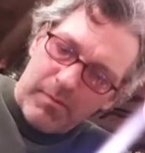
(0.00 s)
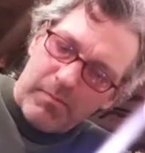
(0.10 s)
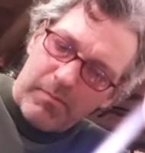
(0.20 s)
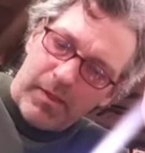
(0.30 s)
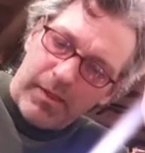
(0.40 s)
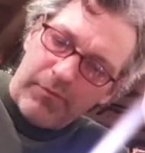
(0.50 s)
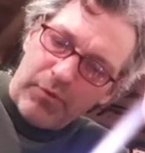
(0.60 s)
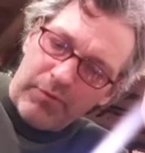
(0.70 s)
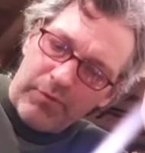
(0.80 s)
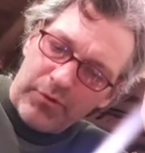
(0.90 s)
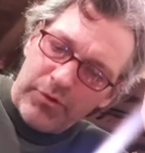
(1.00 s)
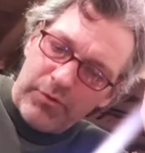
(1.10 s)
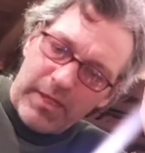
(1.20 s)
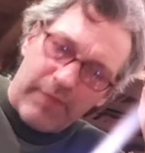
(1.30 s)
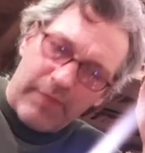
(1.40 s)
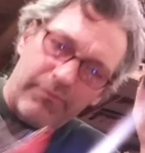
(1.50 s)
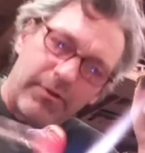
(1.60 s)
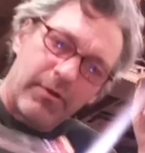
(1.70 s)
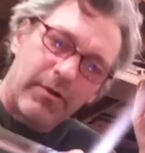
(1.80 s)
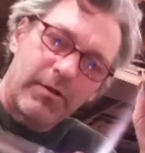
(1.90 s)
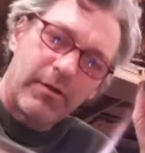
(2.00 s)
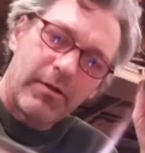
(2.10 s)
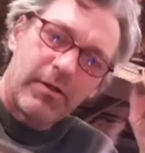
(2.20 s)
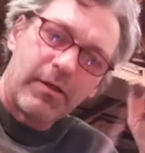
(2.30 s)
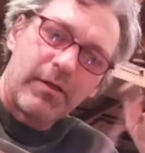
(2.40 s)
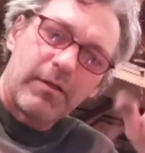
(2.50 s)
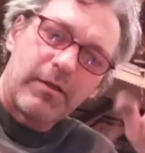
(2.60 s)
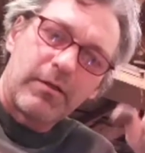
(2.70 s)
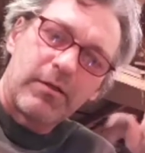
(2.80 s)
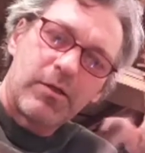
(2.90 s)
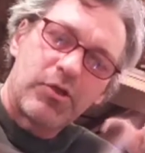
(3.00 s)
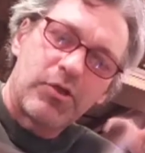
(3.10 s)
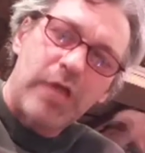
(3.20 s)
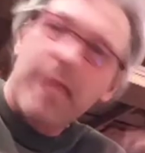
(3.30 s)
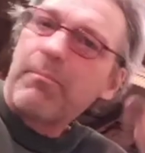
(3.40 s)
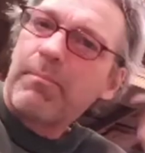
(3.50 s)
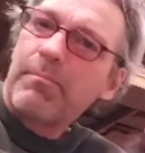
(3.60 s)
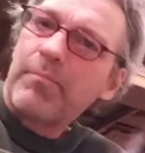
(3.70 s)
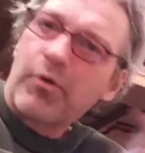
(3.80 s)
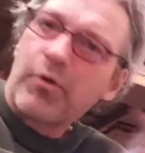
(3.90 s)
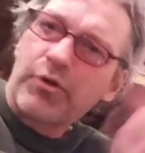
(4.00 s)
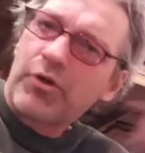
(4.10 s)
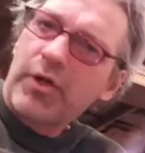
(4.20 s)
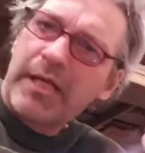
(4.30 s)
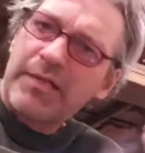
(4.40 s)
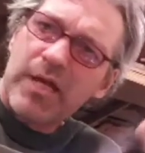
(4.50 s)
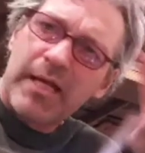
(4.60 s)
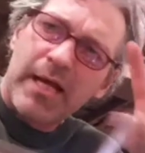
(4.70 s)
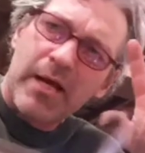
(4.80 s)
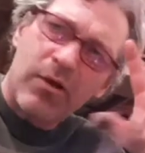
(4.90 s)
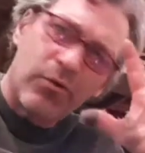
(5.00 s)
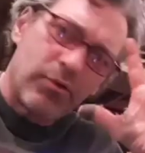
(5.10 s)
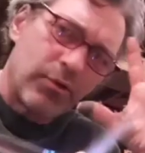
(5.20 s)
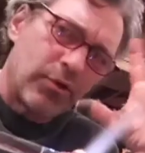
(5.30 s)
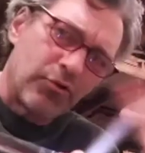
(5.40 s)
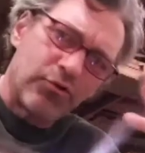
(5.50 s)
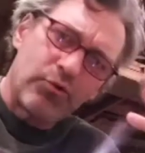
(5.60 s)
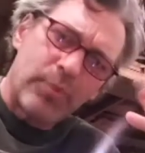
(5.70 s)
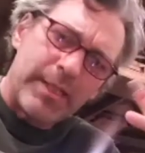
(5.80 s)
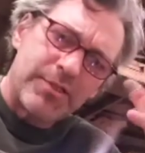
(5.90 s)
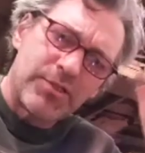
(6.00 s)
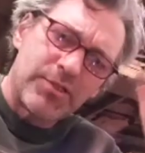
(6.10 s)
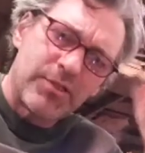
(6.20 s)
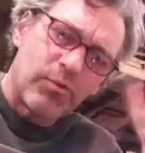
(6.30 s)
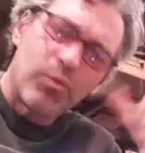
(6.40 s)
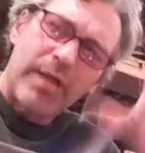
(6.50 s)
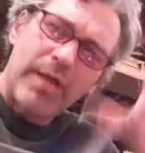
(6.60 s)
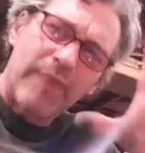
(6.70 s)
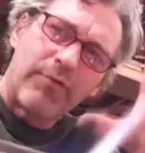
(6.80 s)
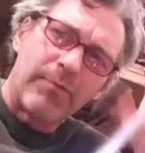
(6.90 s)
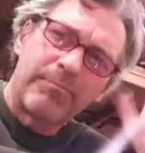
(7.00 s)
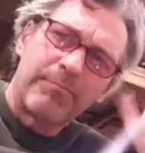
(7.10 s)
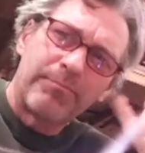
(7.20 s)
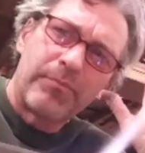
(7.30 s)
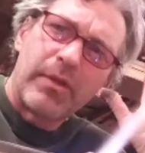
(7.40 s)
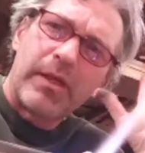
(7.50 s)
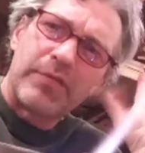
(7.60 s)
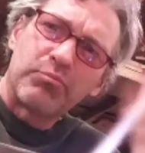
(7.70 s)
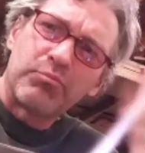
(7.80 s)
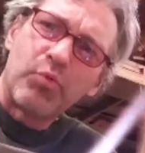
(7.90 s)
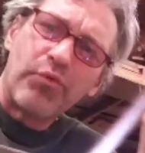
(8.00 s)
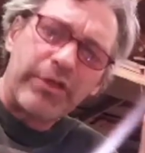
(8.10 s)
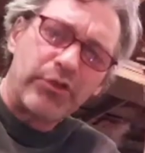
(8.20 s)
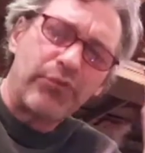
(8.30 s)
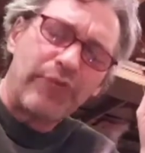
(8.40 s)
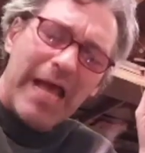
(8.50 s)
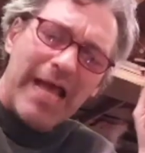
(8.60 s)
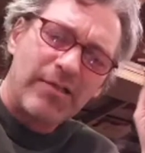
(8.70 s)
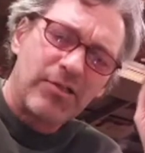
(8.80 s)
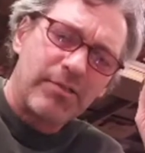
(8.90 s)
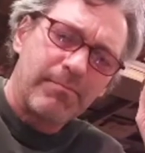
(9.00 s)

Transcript: But if you ever do have your shape turning inside out, your twist, whatever, it's moving too fast,